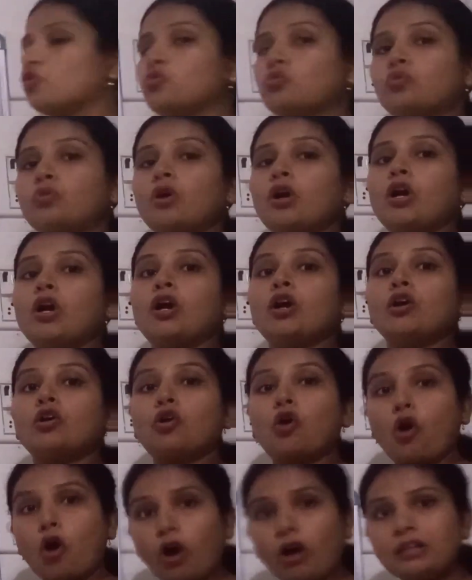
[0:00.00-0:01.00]
to
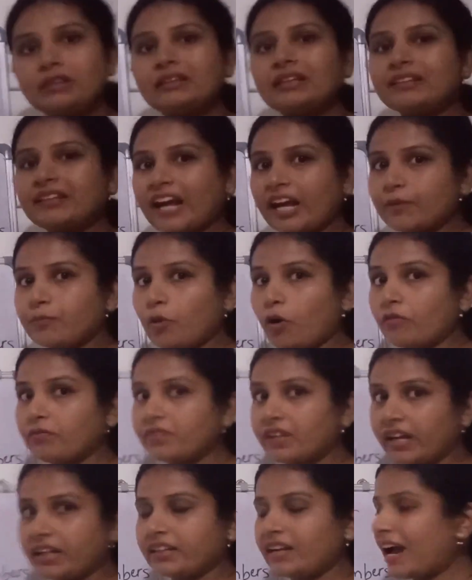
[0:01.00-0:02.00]
call the type
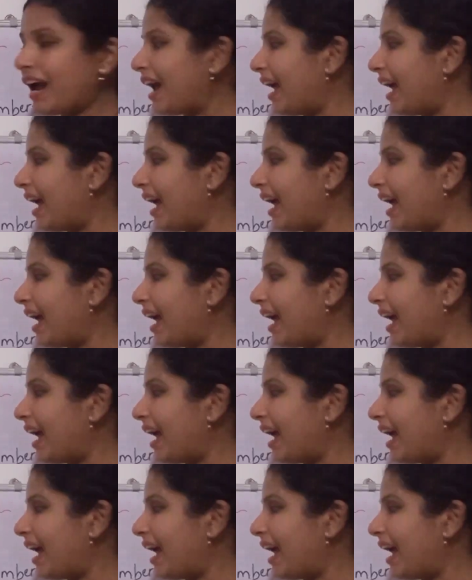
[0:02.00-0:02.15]
of data